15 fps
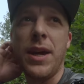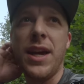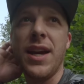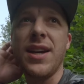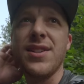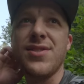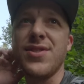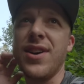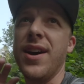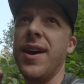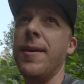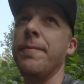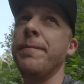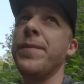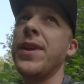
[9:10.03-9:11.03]
because
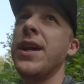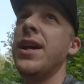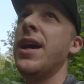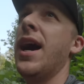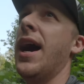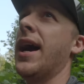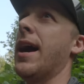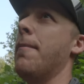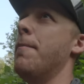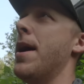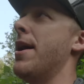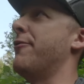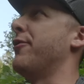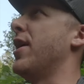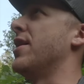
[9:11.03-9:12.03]
I got
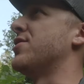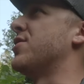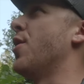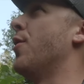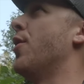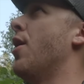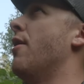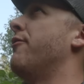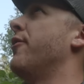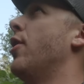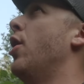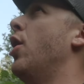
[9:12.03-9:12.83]
mayflies going off